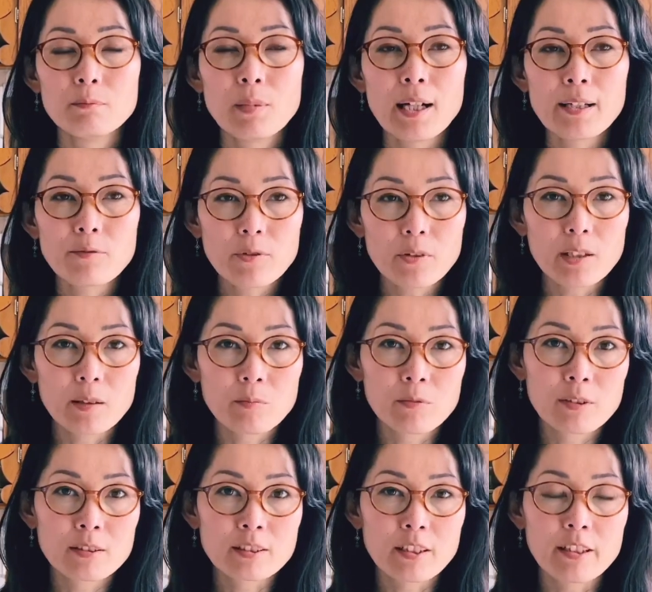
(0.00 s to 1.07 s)
My
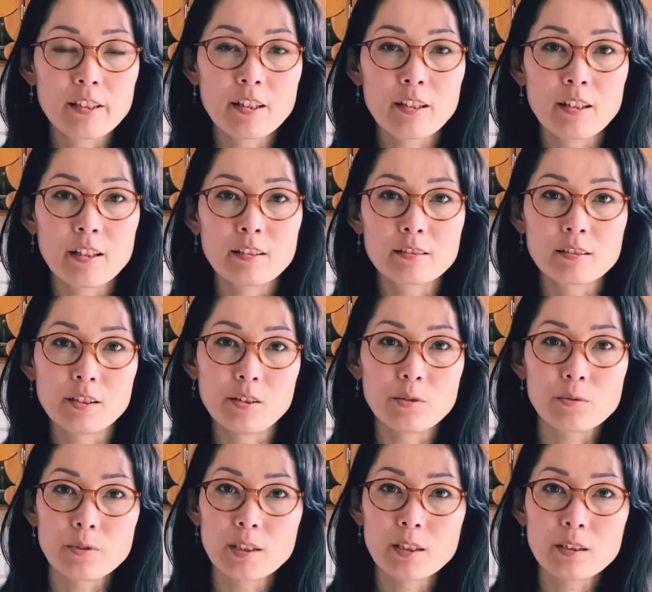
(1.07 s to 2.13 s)
forgiveness here is
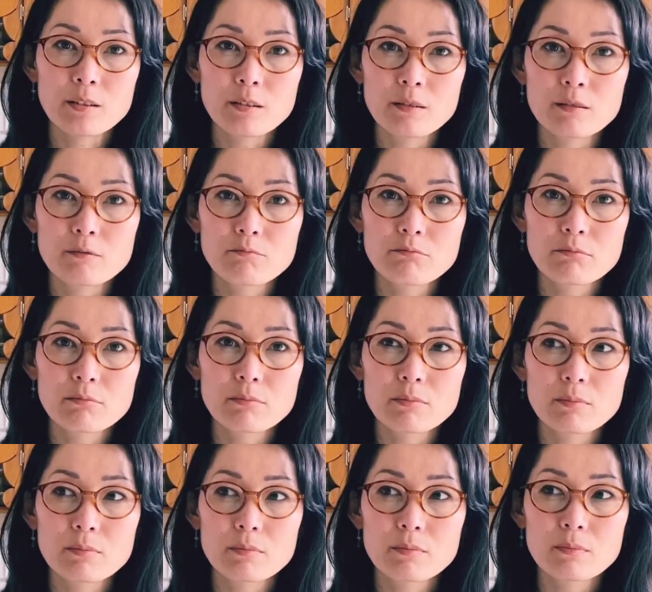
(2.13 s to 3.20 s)
you really
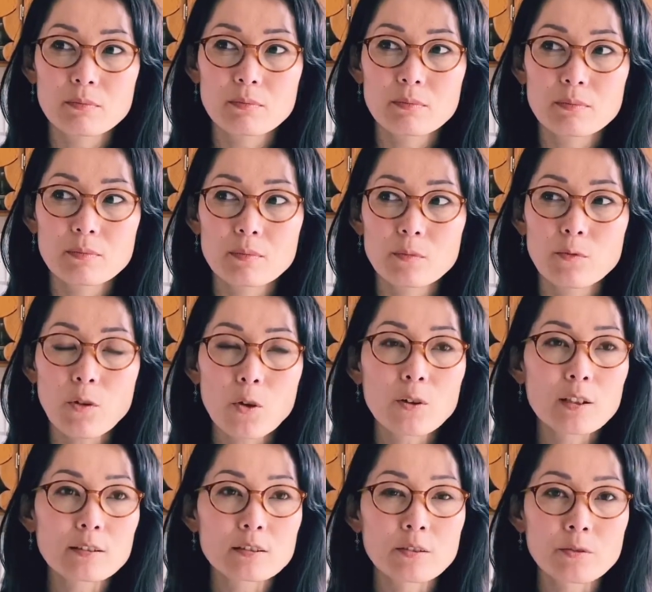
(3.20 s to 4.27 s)

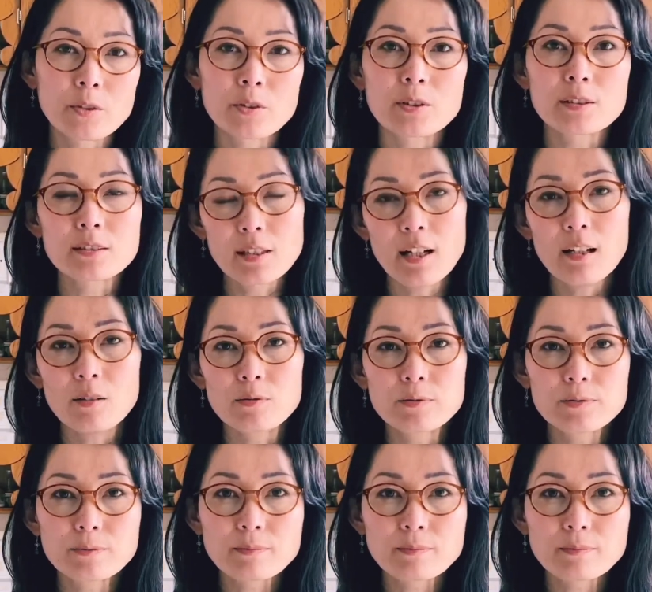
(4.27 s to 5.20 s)
focus on yourself.